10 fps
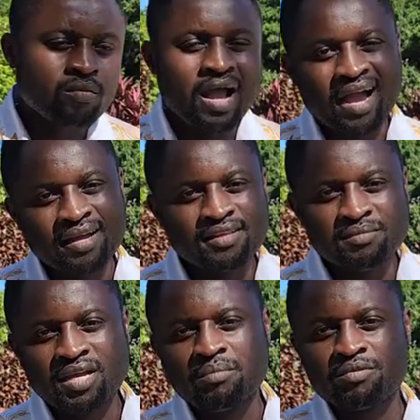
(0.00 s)

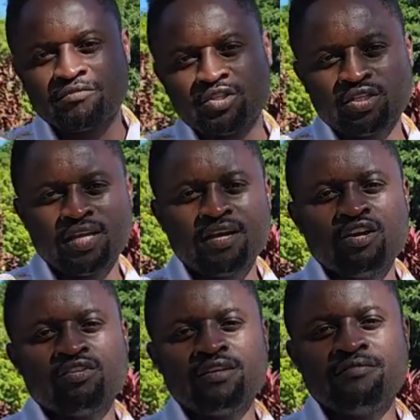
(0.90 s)
academic and professional
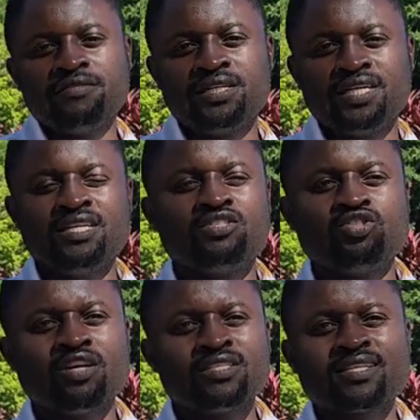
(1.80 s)
referee is
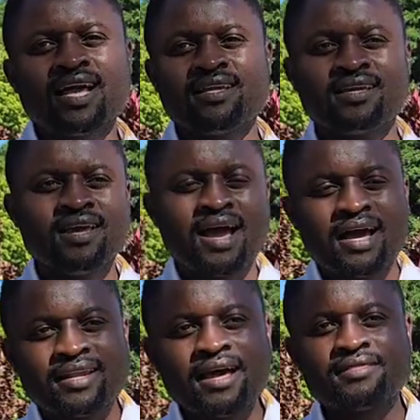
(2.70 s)
just like
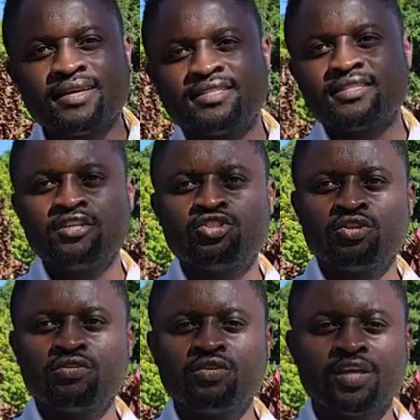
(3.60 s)
an
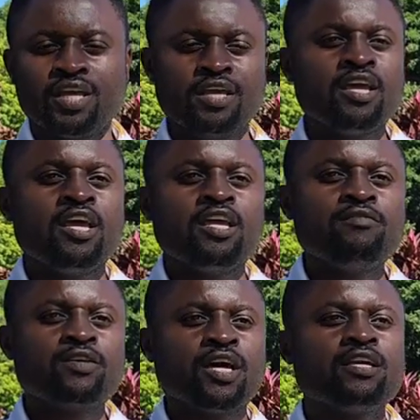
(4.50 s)
attestation okay if
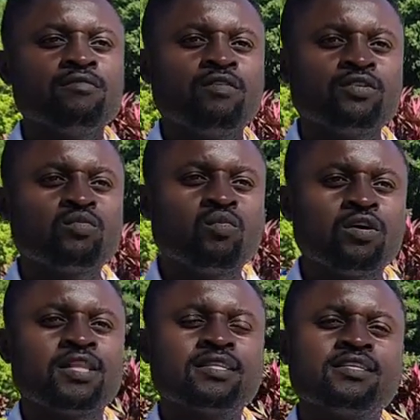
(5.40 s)
you can give us
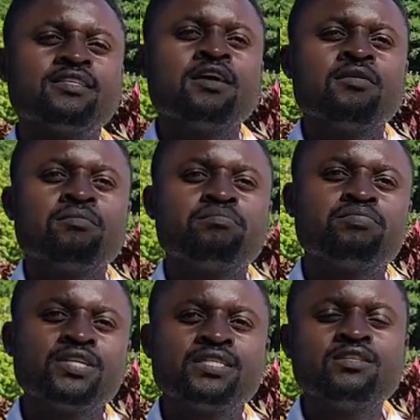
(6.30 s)
one that is
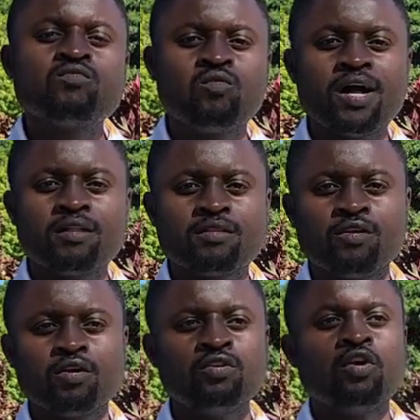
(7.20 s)
pretty well
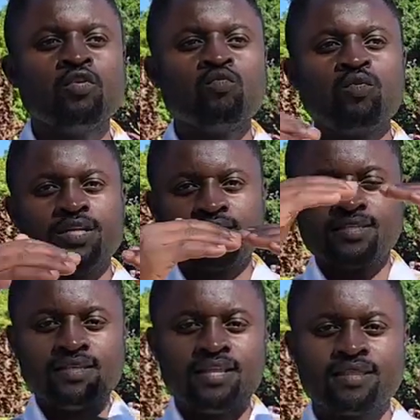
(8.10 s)
done with
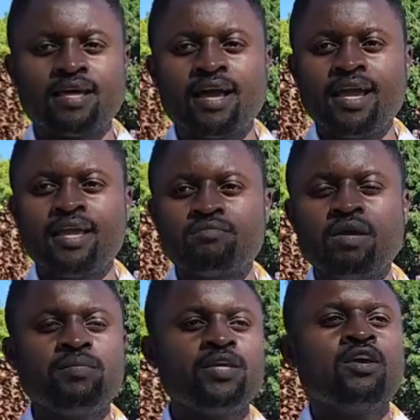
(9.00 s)
the letterhead
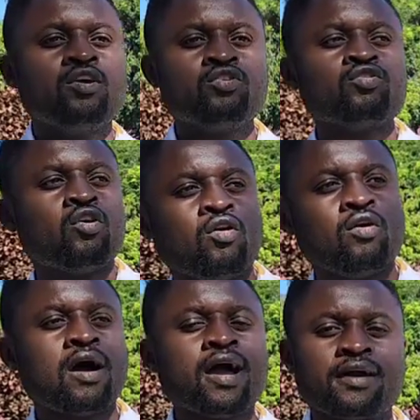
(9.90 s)
maybe
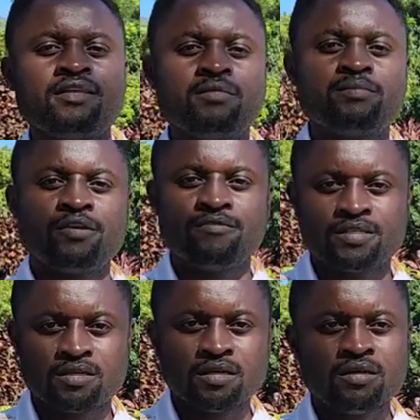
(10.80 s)
your academic
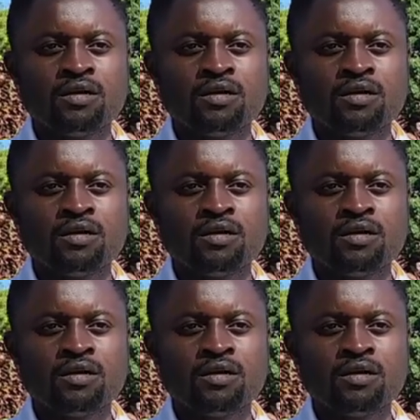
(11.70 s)
professor